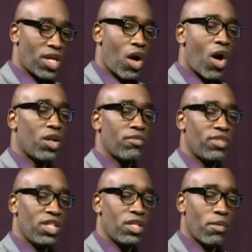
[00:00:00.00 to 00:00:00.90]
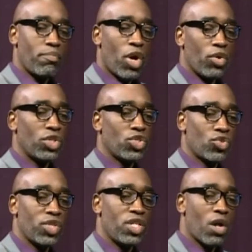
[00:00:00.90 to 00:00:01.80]
all of the
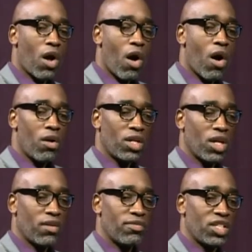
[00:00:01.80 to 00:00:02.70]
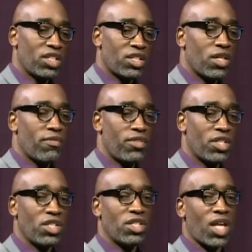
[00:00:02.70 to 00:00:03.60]
componentry, all of the stuff that's
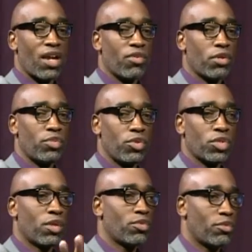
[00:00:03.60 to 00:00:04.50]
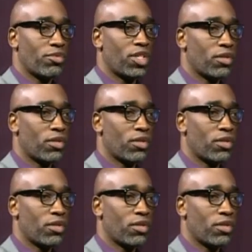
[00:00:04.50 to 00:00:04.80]
inside of our computers comes from over there.